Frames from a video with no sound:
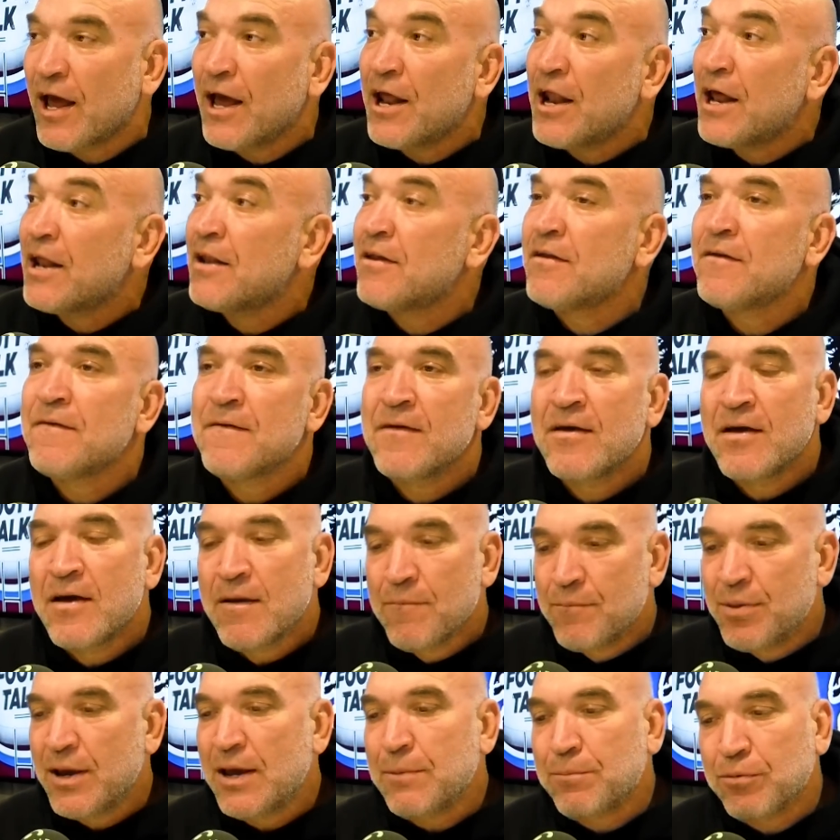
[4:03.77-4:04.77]
And then
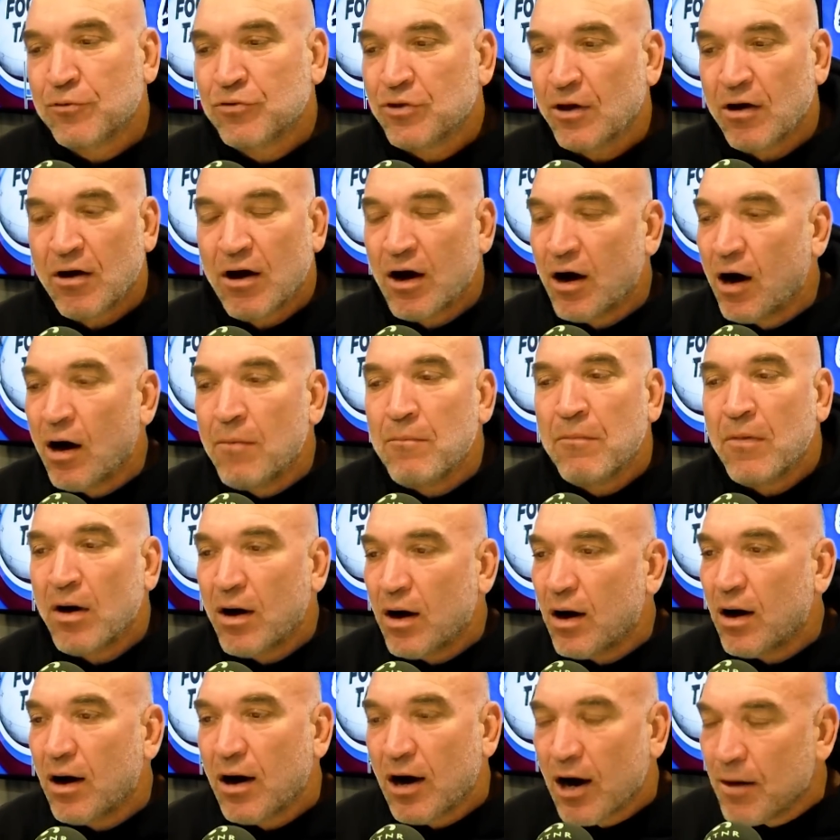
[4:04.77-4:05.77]
people think, I'm
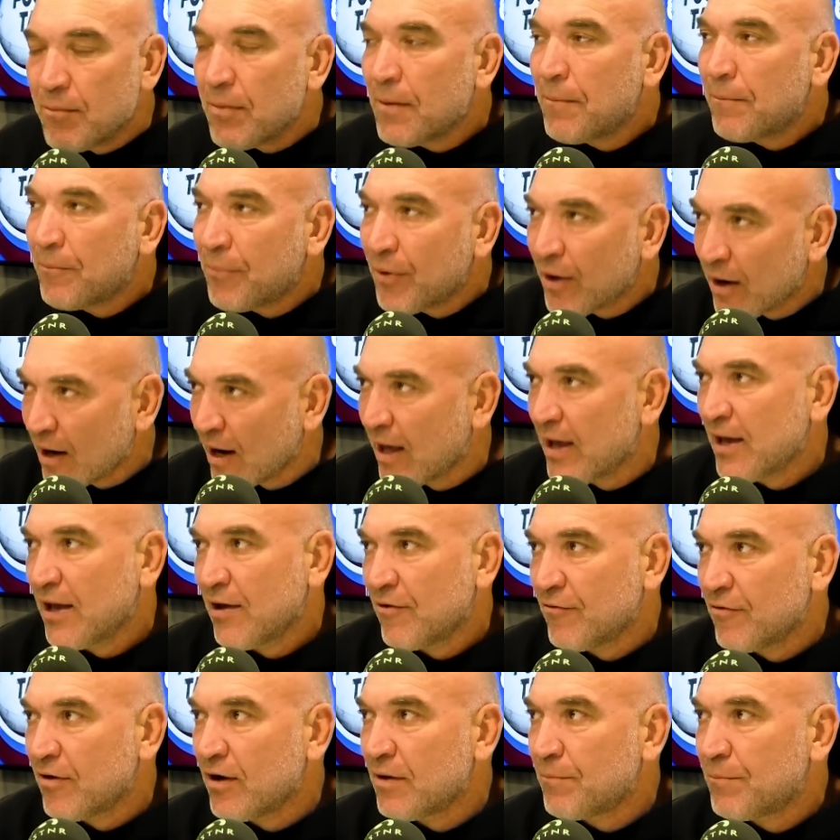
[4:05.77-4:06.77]
a
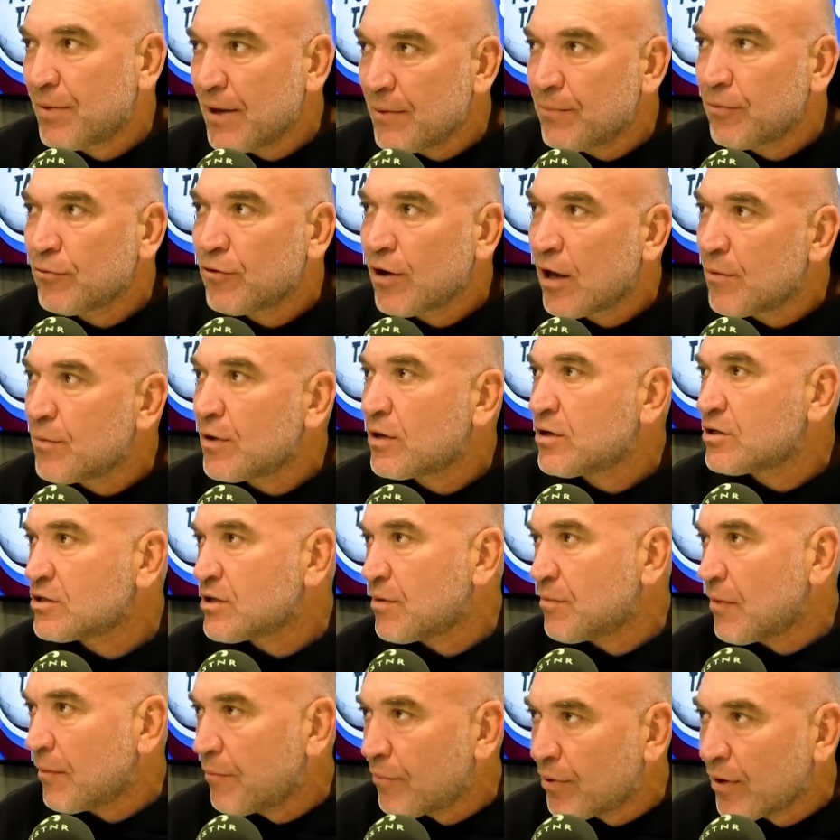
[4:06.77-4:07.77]
player, right? People know me because
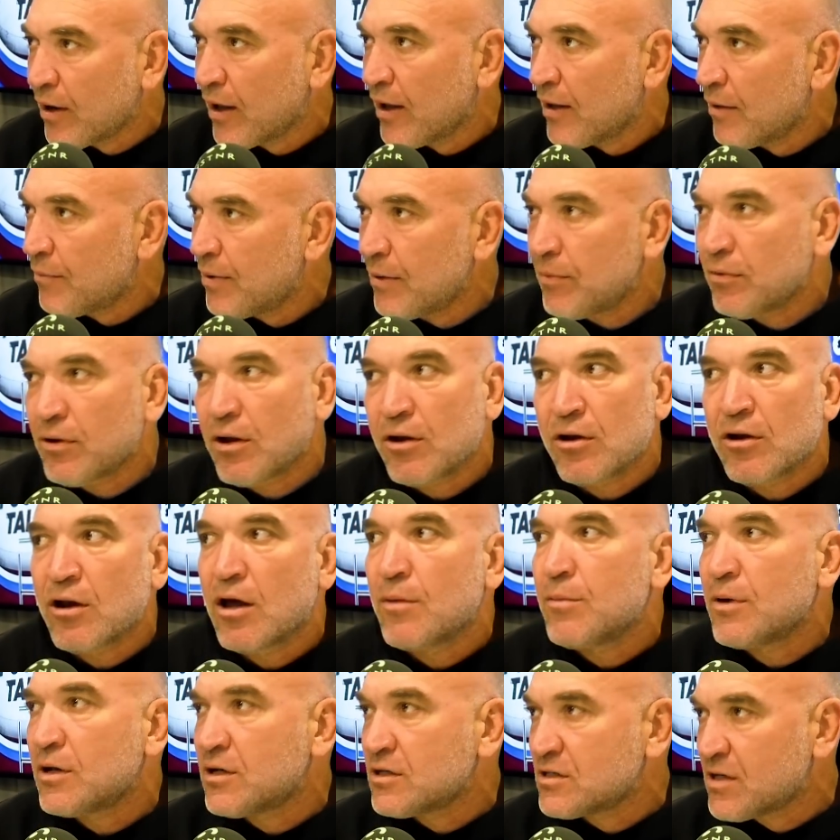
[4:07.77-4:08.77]
I'm a player. People don't
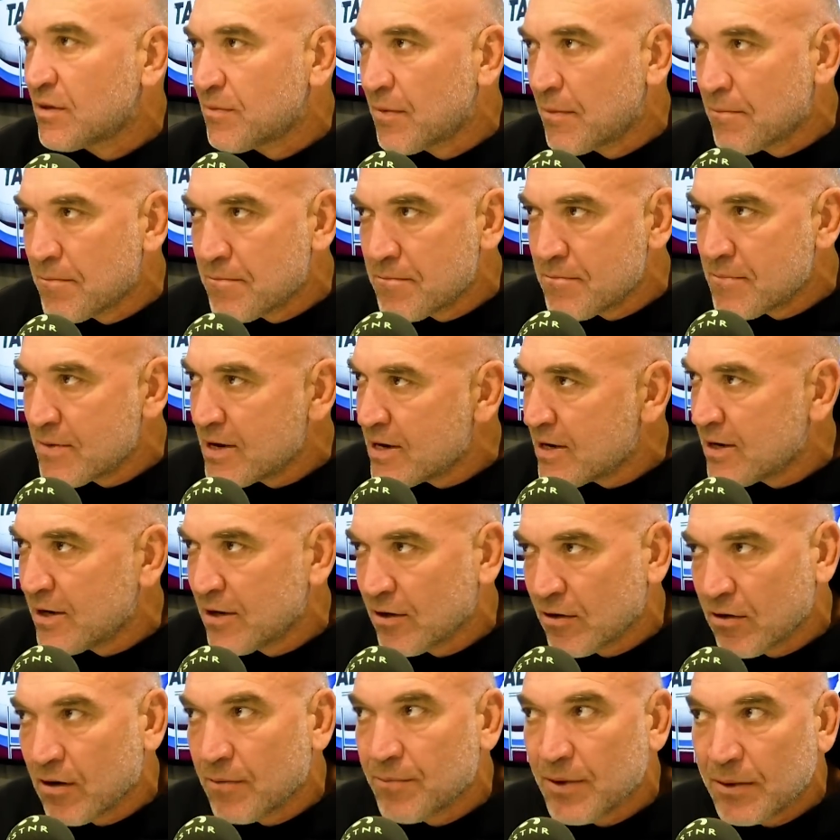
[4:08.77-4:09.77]
know me because I'm a
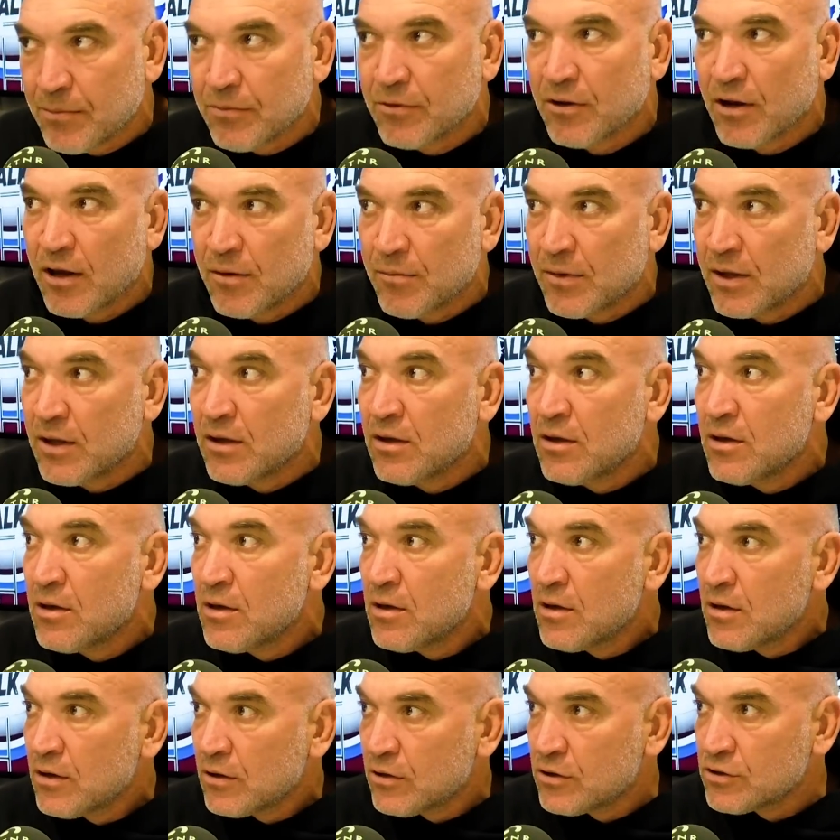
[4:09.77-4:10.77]
media guy. People know me
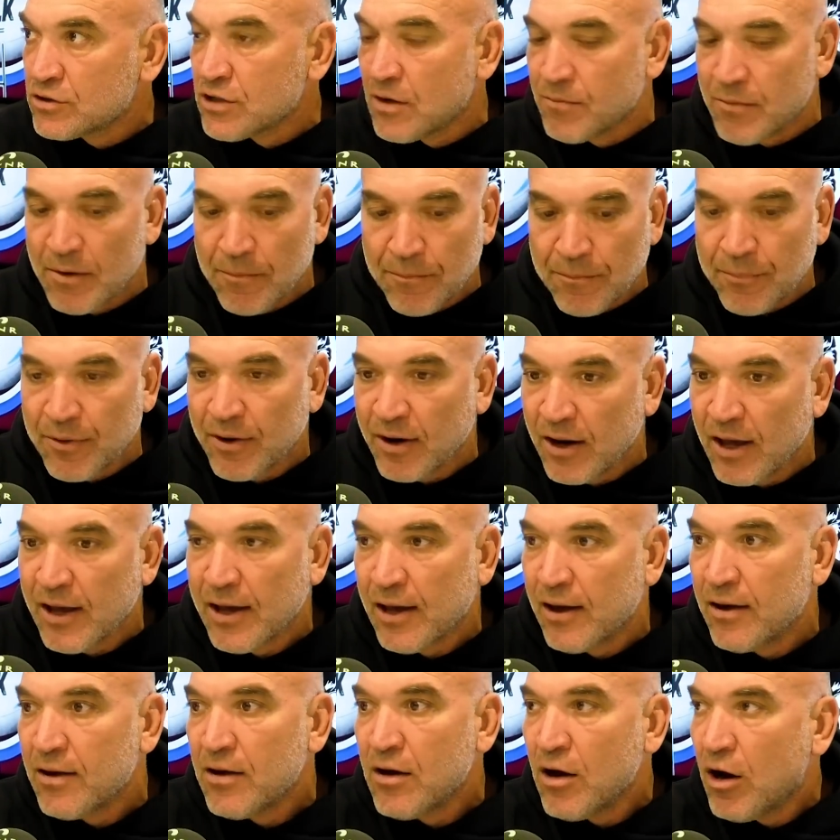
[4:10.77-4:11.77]
because I'm a
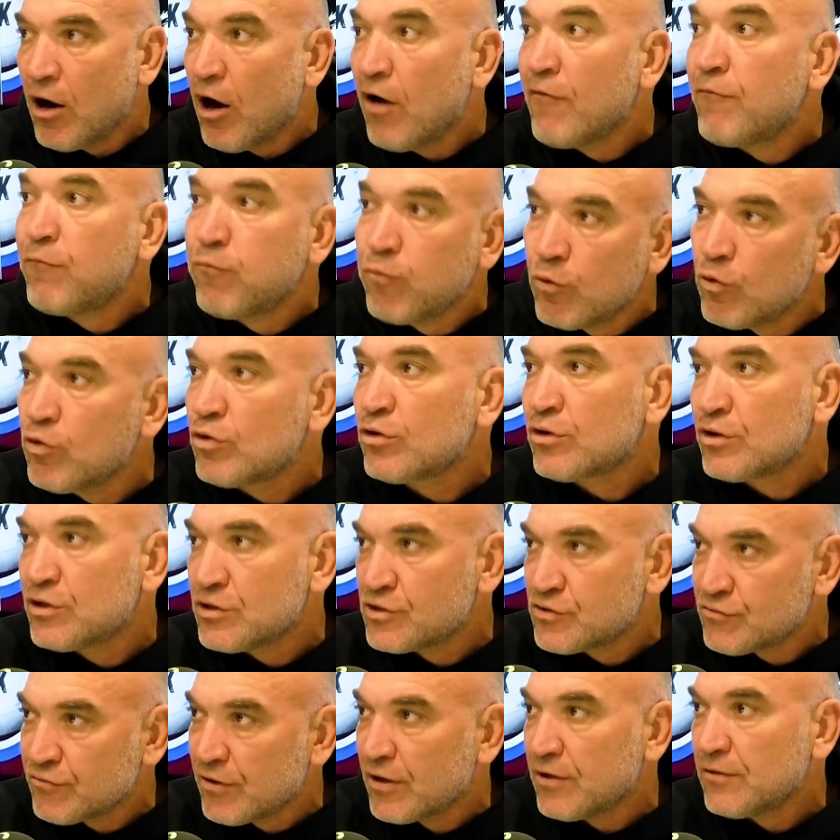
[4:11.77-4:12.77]
player. I've walked
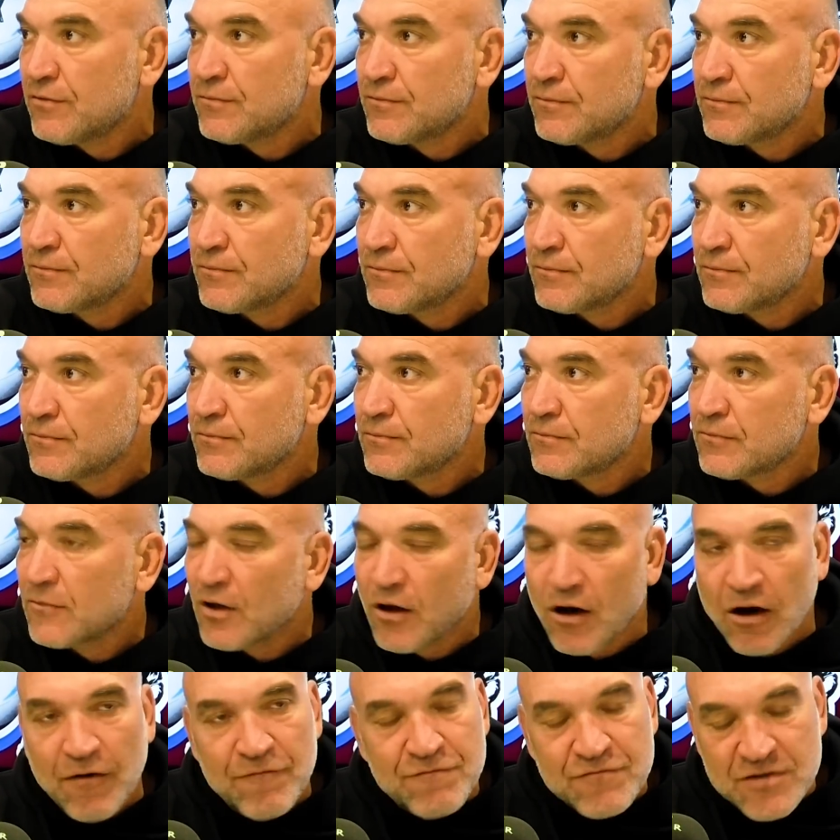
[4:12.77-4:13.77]
this road.
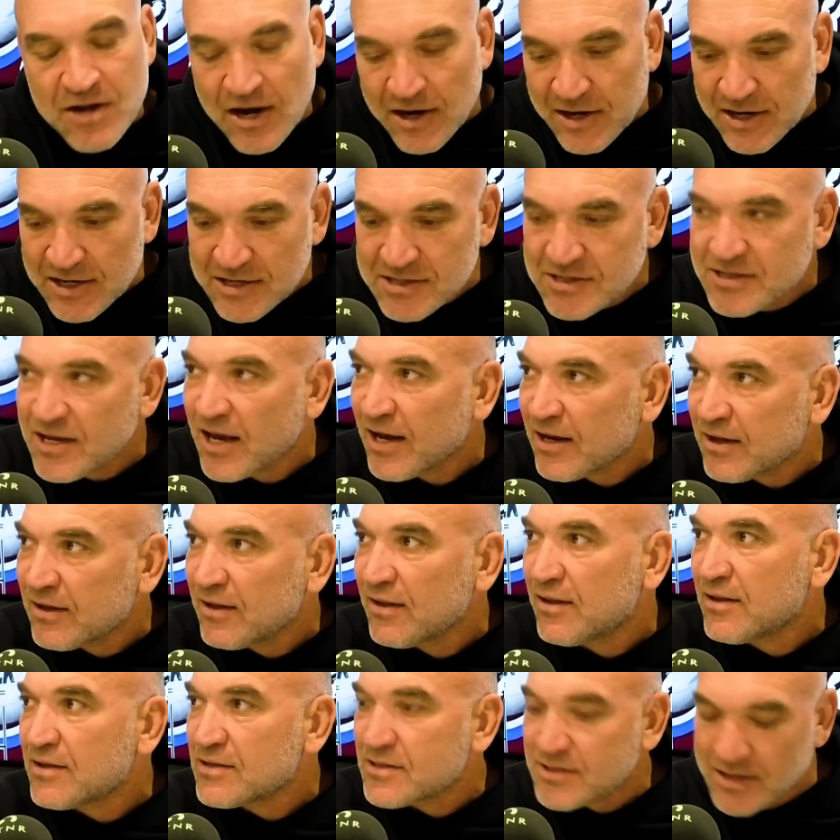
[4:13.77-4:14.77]
I've done
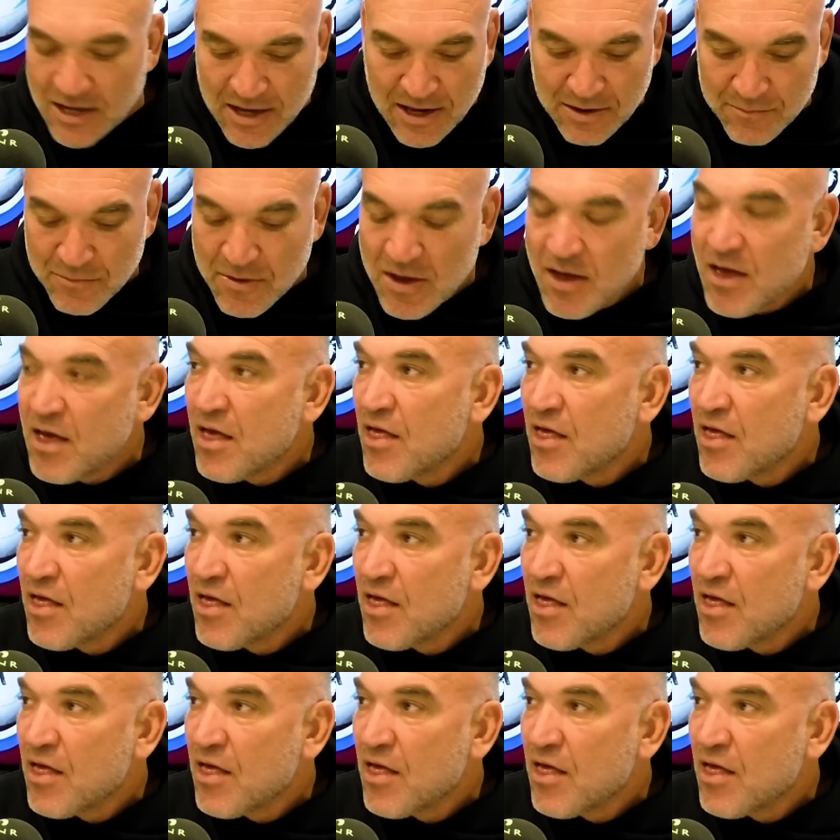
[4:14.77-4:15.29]
exactly the same.